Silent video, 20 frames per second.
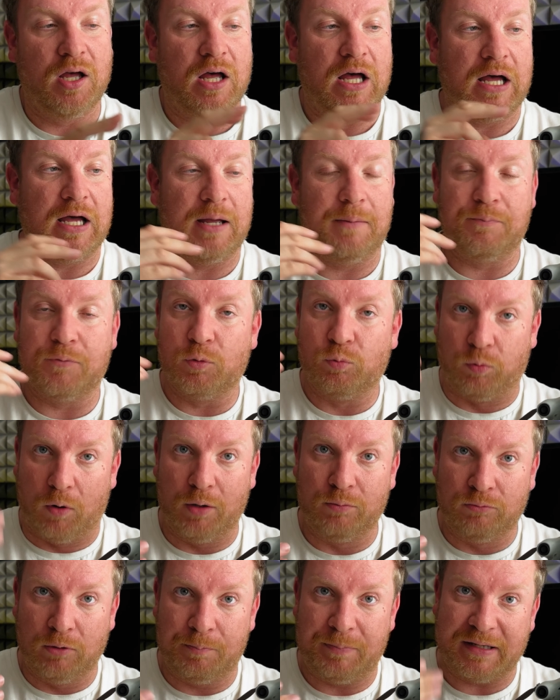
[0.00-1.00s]
Um,
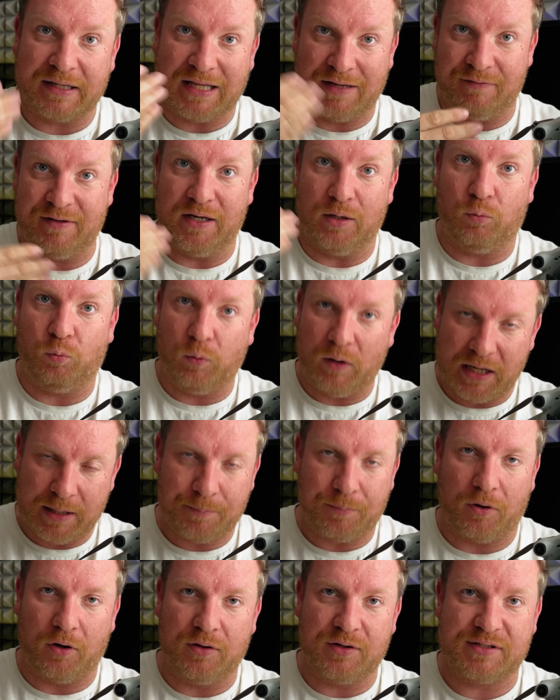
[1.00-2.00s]
one would be giving it
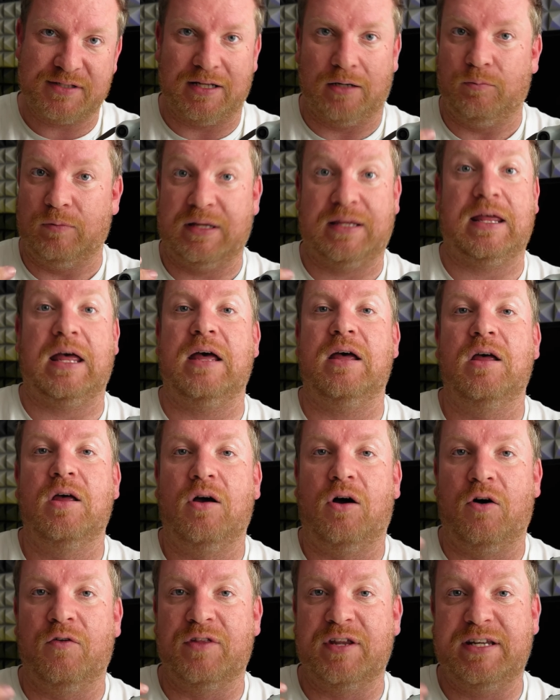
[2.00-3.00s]
waypoints like we get
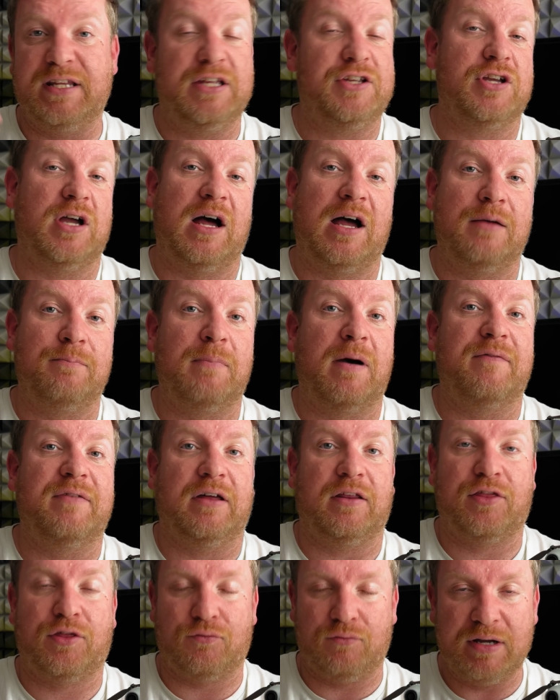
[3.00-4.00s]
on the D J I
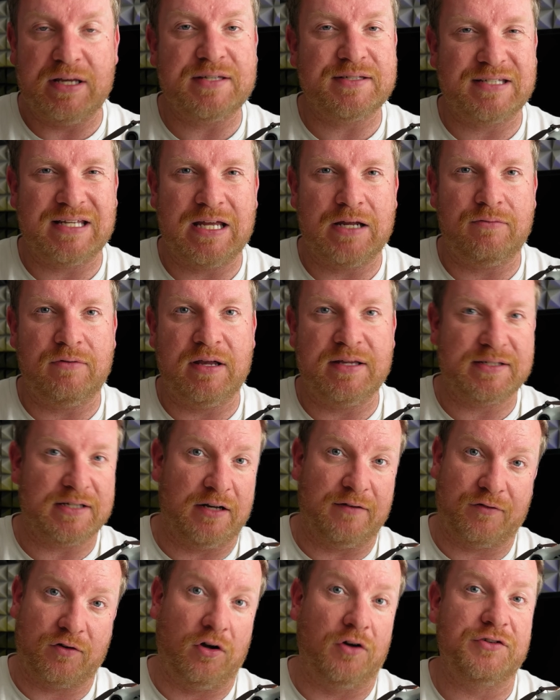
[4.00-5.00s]
Mavic three series, and
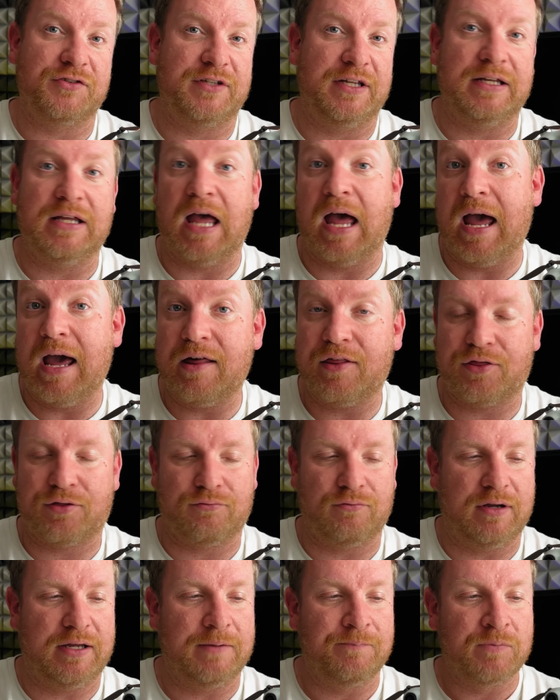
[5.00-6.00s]
of course the Air
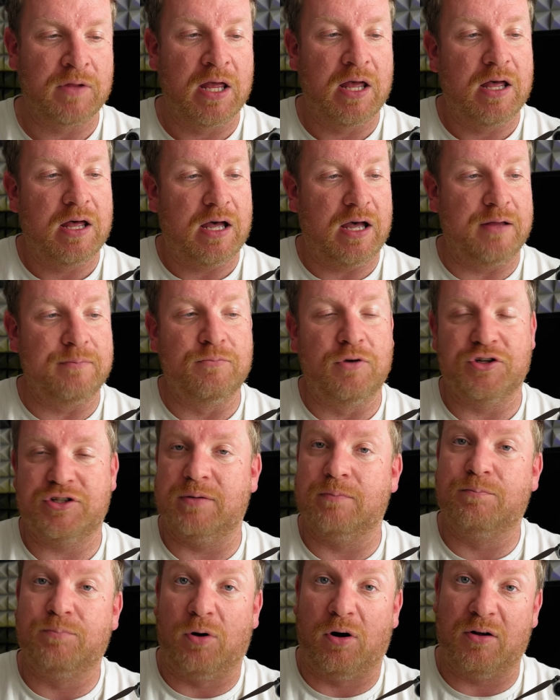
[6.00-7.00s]
three, and most
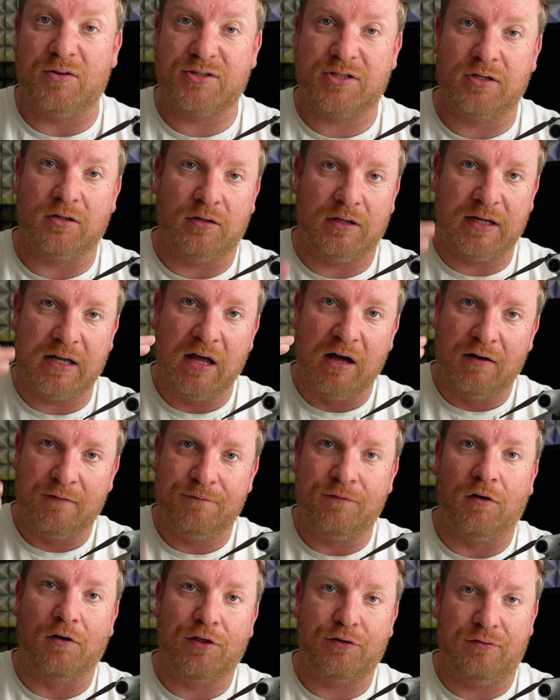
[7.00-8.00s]
importantly,
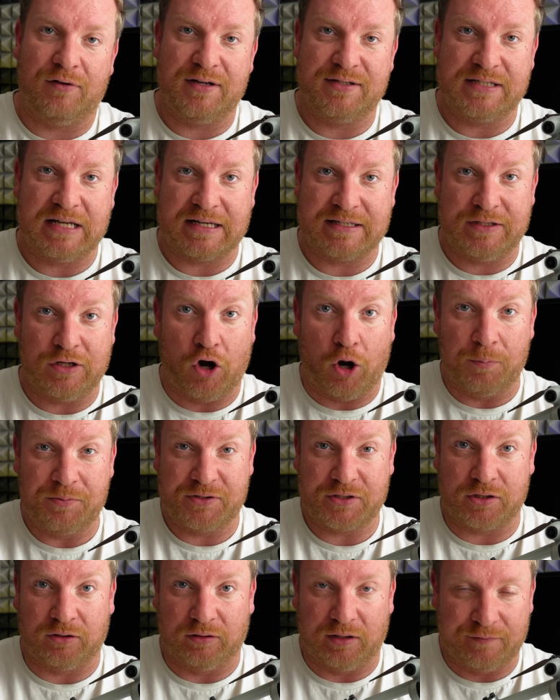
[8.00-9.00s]
full three sixty
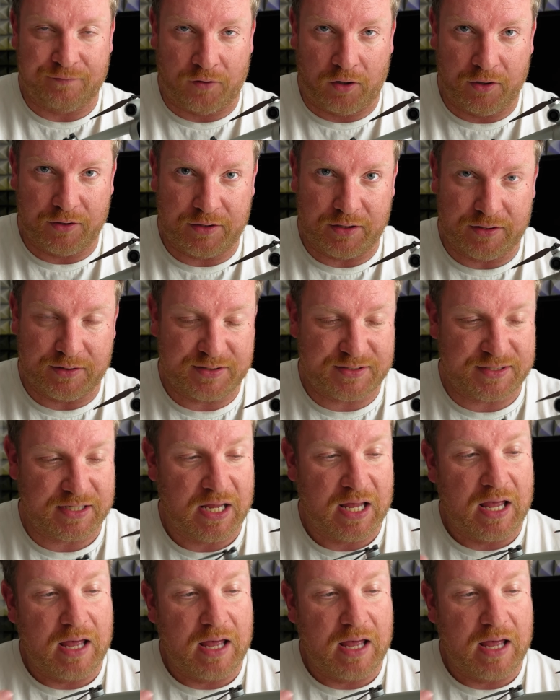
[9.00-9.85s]
obstacle avoidance.